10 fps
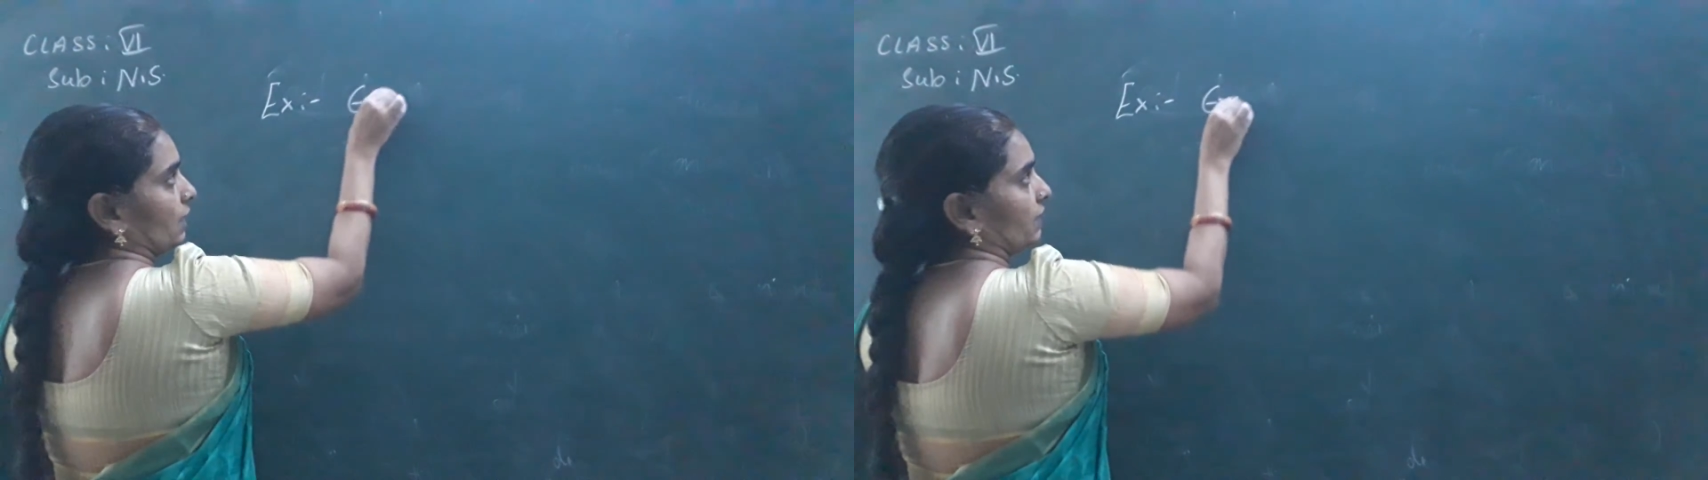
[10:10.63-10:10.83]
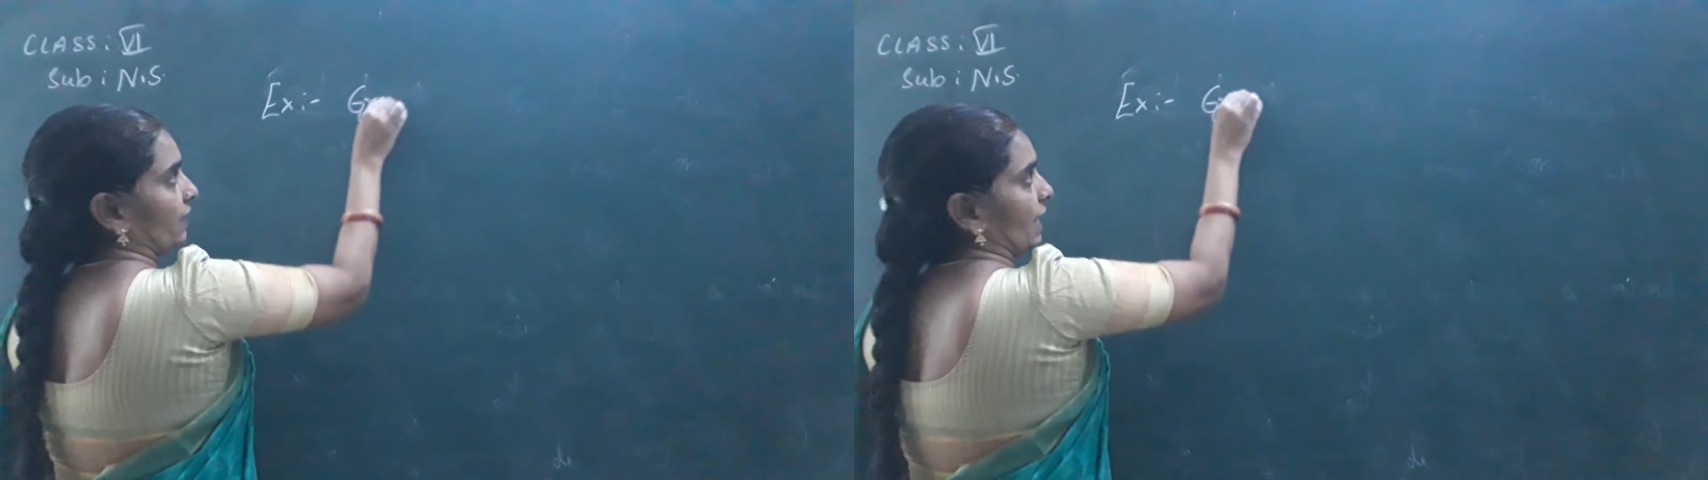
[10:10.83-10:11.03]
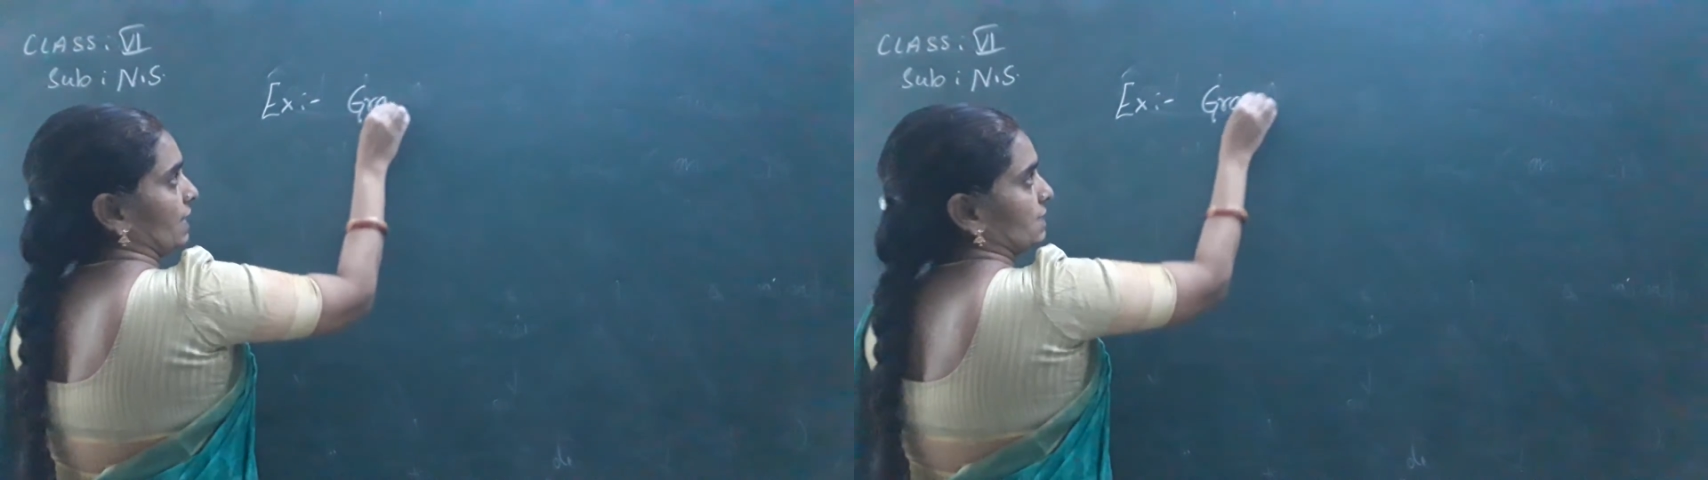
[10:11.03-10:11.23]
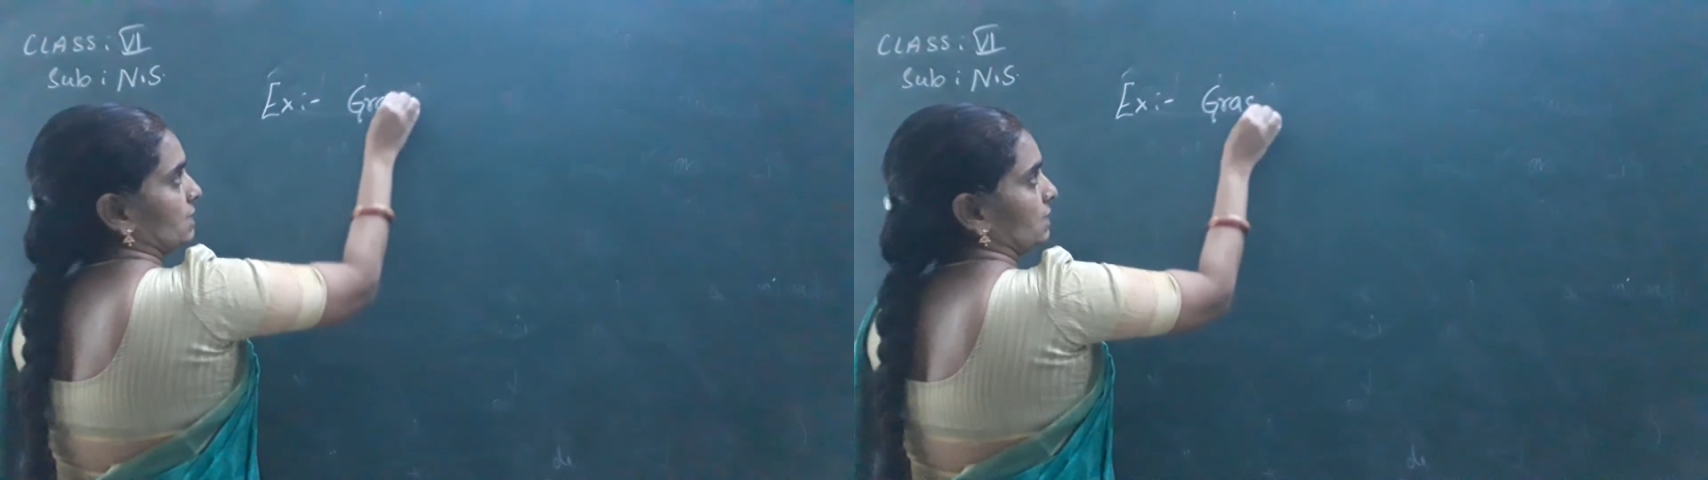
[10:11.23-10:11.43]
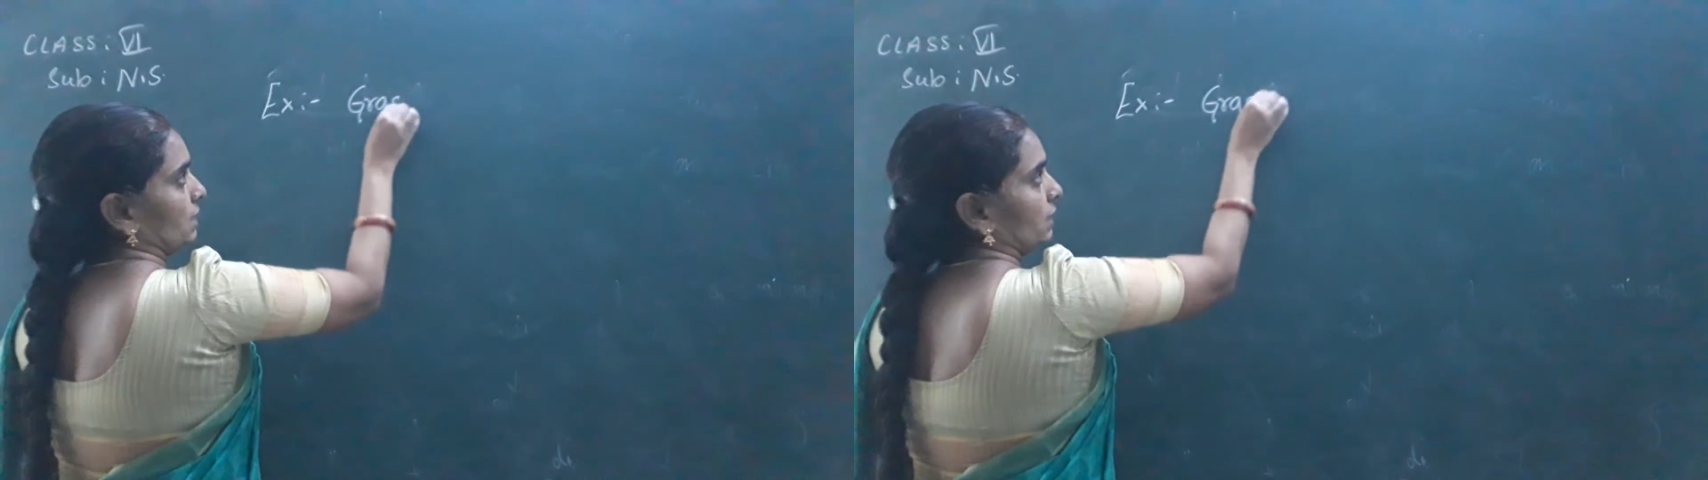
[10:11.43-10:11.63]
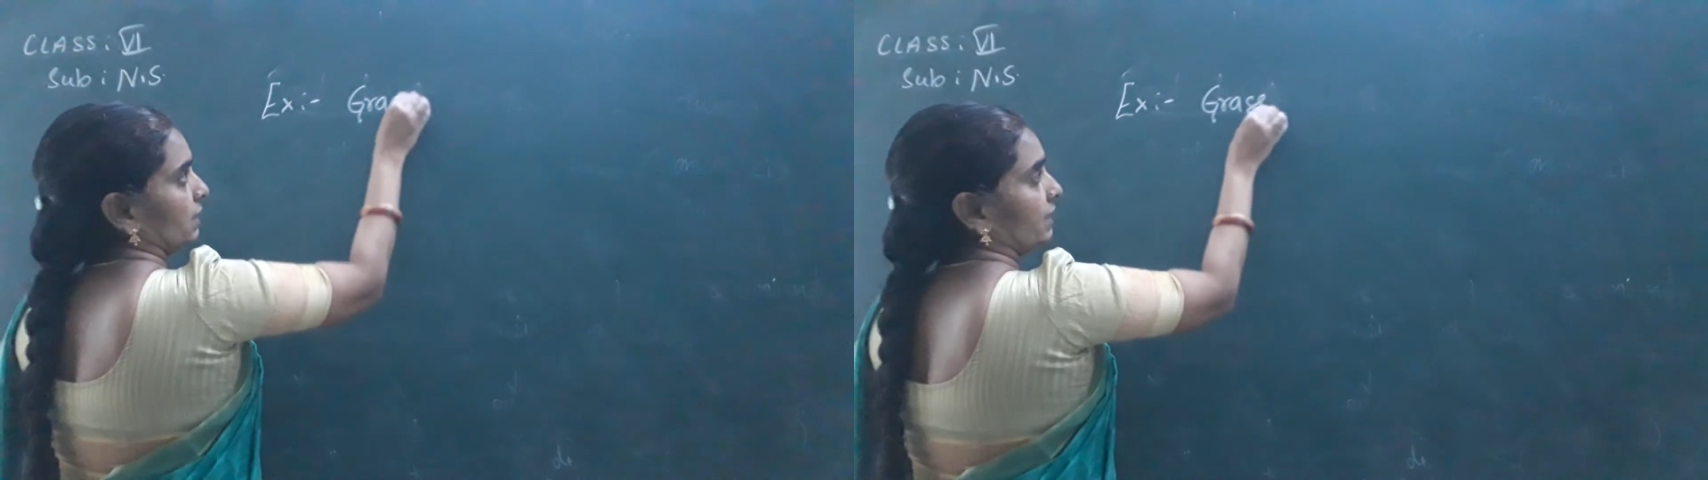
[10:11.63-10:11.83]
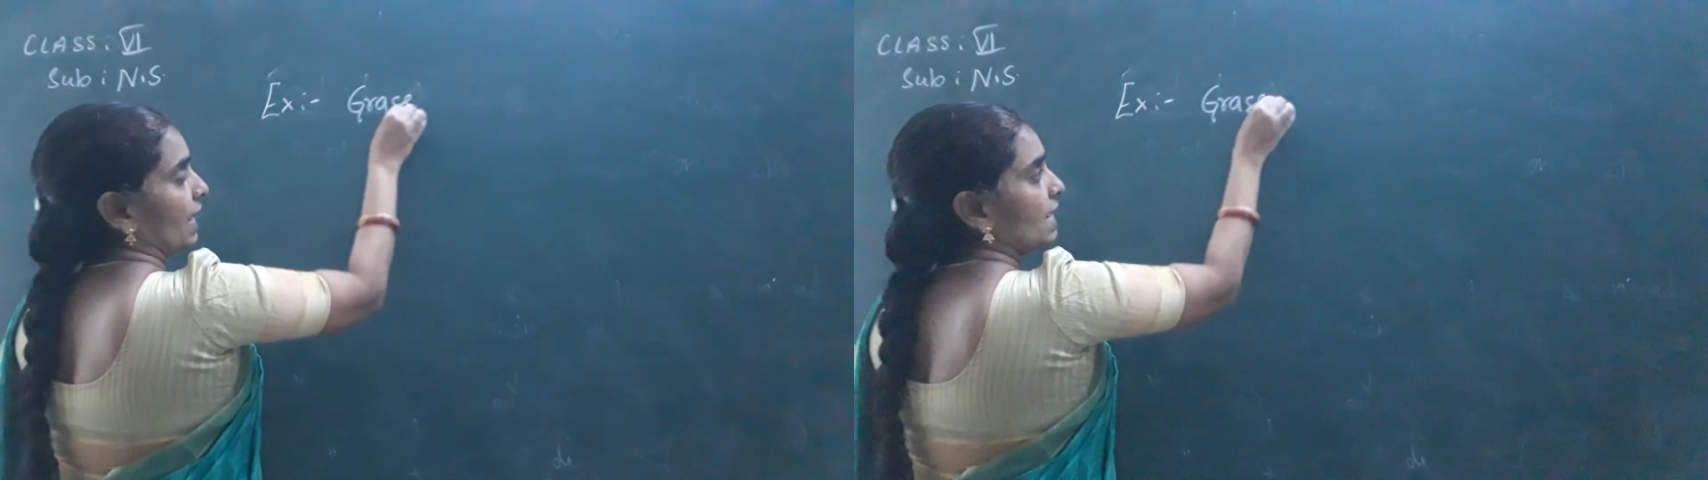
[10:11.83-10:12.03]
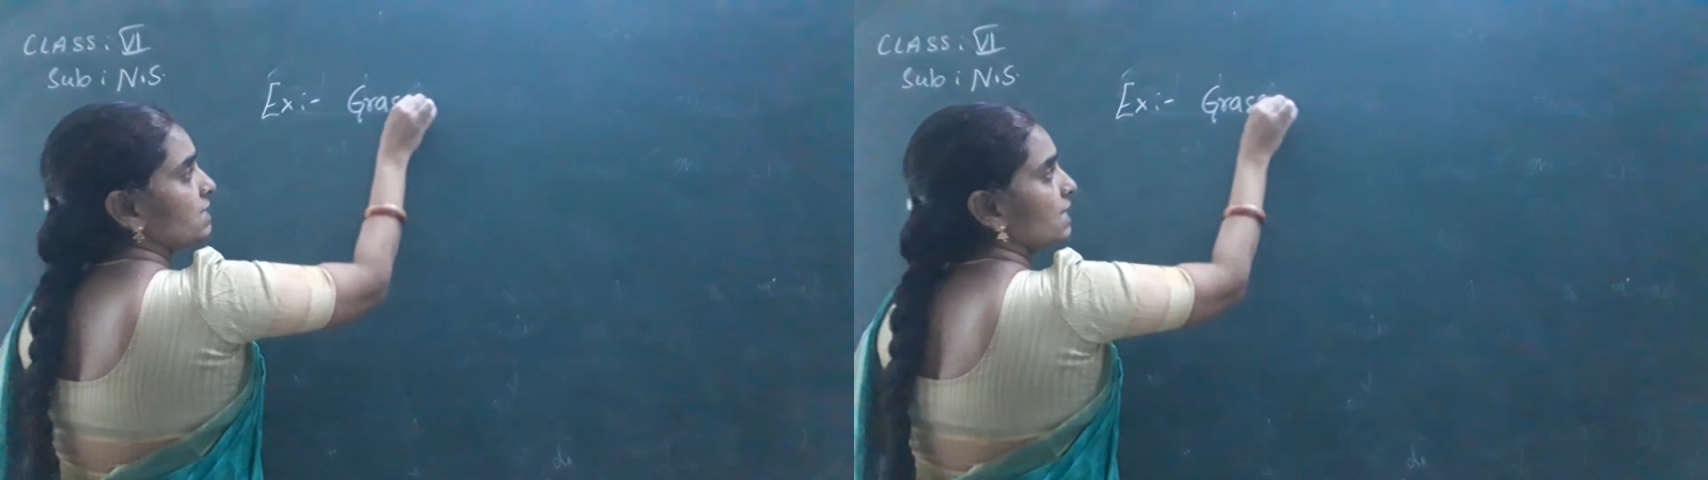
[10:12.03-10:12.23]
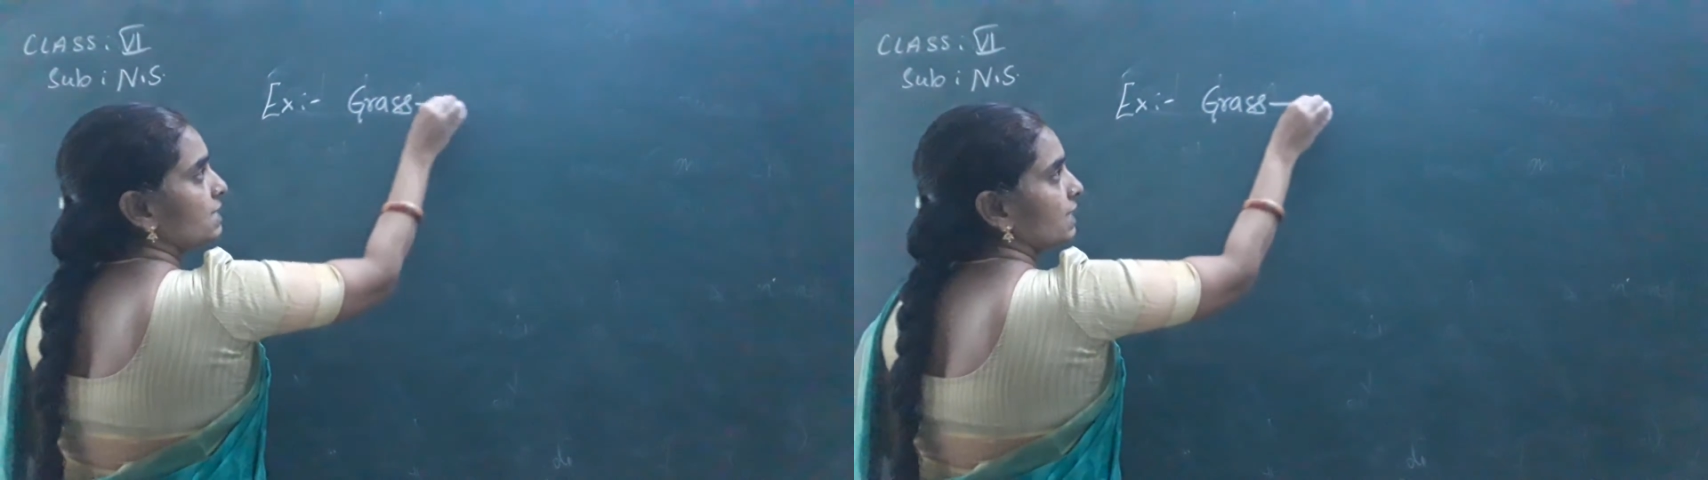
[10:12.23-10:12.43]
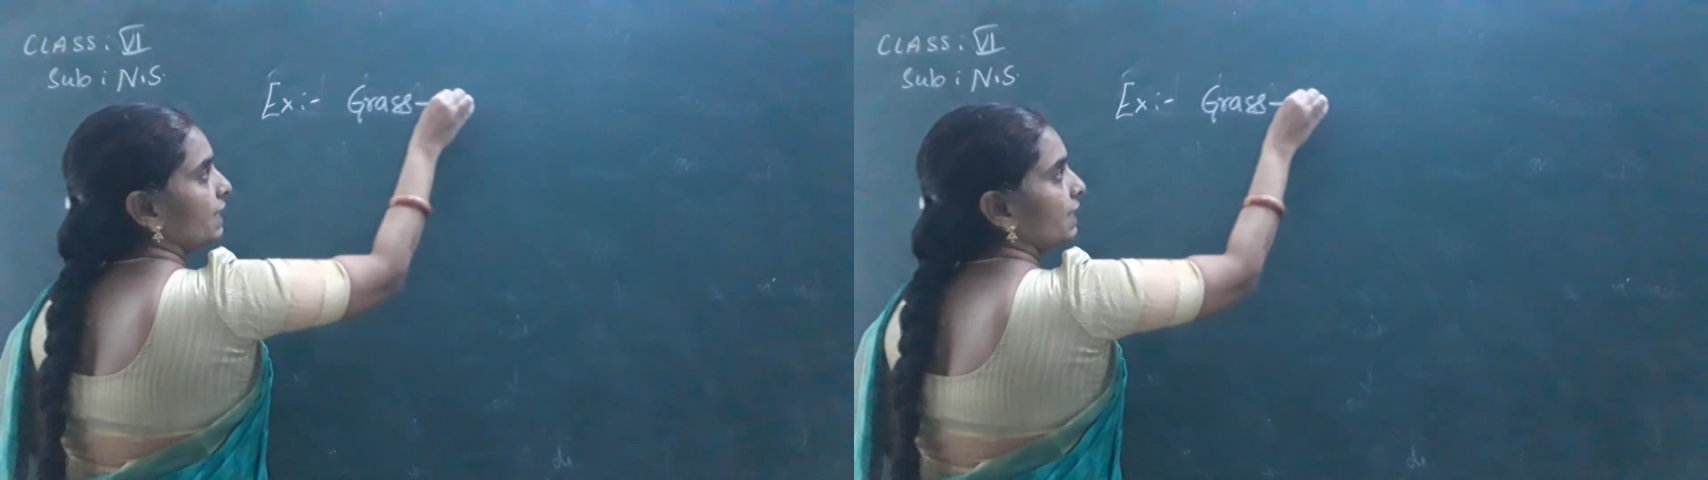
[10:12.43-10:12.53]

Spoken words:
grass. Grass is